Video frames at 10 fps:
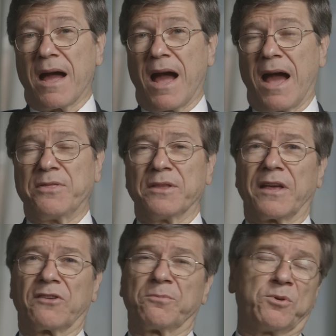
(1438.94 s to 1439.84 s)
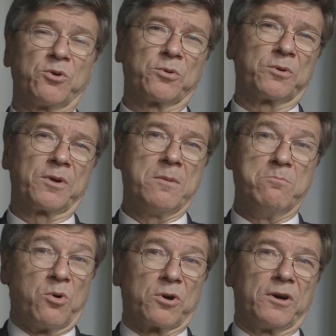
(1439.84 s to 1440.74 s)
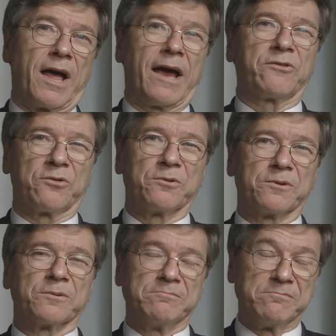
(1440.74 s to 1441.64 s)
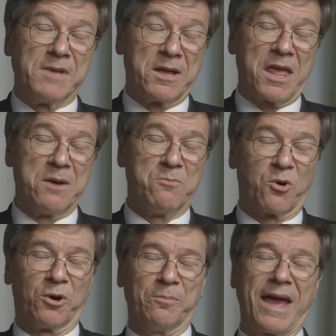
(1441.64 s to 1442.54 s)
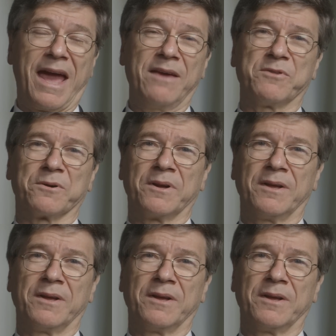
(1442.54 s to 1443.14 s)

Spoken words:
I think that's pure moral hazard or immoral behavior.